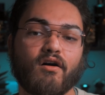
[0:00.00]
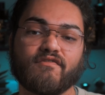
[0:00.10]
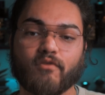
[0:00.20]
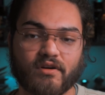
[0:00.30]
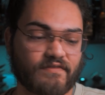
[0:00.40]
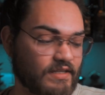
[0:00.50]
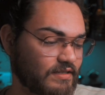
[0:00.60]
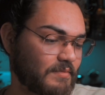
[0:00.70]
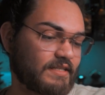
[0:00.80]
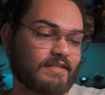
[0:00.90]
all 4 of these
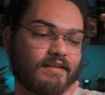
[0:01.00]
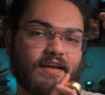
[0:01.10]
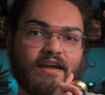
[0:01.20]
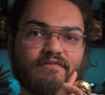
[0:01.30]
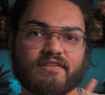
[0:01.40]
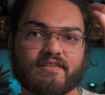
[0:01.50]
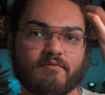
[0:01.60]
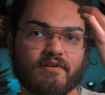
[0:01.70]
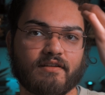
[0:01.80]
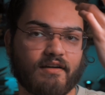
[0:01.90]
on my skin. I have this
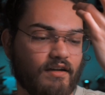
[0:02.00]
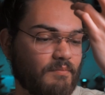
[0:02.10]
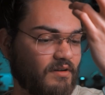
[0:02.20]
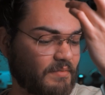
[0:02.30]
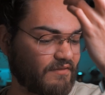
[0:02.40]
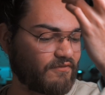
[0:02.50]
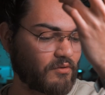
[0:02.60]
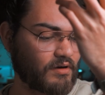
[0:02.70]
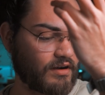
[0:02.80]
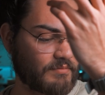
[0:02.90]
one up on my
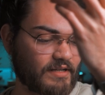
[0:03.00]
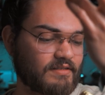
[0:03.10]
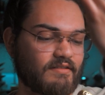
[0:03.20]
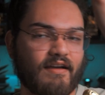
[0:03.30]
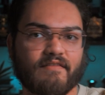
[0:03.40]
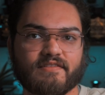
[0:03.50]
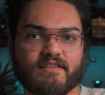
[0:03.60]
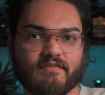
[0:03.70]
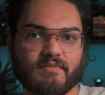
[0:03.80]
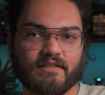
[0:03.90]
forearm. I also have
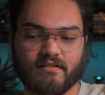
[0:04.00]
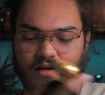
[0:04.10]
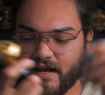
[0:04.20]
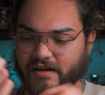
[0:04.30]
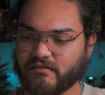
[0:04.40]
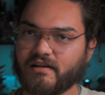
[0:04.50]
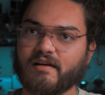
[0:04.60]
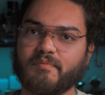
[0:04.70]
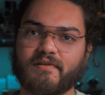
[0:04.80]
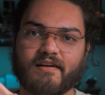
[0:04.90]
some a little higher
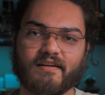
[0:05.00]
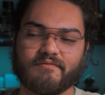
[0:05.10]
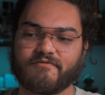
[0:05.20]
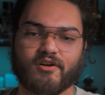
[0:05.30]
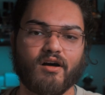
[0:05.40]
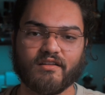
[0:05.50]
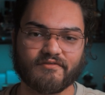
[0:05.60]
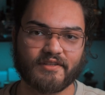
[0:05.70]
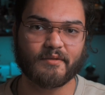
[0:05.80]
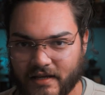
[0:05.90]
up for all of
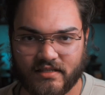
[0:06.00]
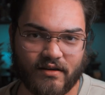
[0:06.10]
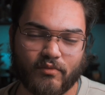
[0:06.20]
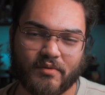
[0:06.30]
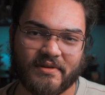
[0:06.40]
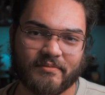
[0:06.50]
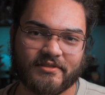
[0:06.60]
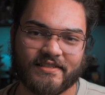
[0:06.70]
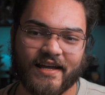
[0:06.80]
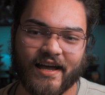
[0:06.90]
them. And so I will be able
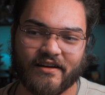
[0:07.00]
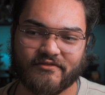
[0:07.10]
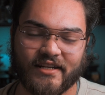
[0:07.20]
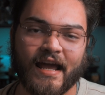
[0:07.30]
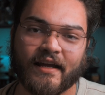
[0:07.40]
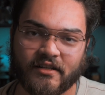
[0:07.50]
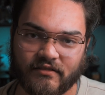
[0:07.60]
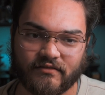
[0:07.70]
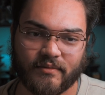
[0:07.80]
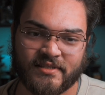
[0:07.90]
to have an
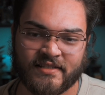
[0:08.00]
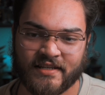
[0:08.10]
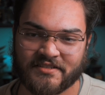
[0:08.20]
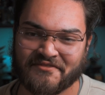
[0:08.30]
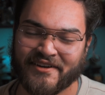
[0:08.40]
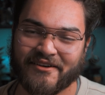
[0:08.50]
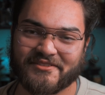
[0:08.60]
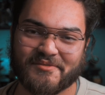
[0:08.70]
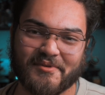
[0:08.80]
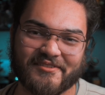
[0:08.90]
accurate representation of how
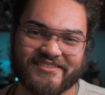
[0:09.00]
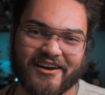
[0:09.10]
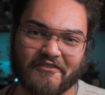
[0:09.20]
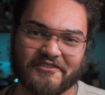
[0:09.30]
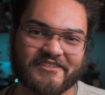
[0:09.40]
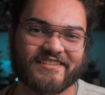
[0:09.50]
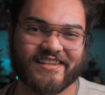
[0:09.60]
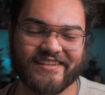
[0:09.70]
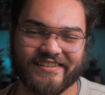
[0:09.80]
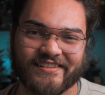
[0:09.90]
it smells off your
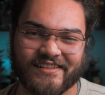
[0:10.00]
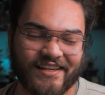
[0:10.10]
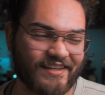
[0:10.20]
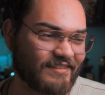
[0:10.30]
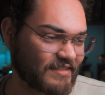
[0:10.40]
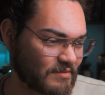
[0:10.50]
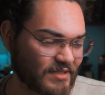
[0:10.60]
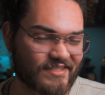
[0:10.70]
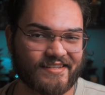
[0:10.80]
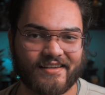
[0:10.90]
skin. And these have
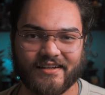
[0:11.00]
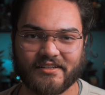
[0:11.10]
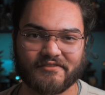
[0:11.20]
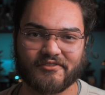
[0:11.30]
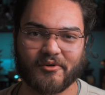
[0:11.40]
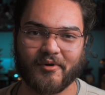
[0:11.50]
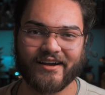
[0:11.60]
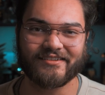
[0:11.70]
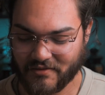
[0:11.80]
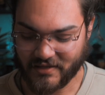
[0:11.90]
been sitting on here for a
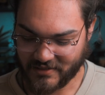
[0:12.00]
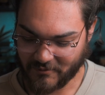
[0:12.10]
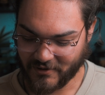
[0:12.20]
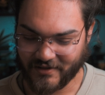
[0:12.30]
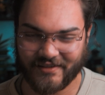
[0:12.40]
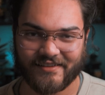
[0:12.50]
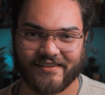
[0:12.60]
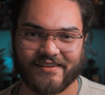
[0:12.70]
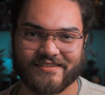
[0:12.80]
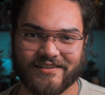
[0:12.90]
while. This one
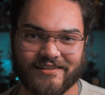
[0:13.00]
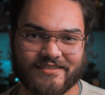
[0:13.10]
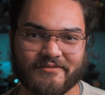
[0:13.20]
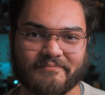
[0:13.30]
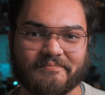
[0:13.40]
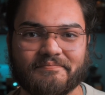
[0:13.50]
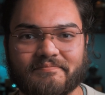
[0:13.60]
is awesome.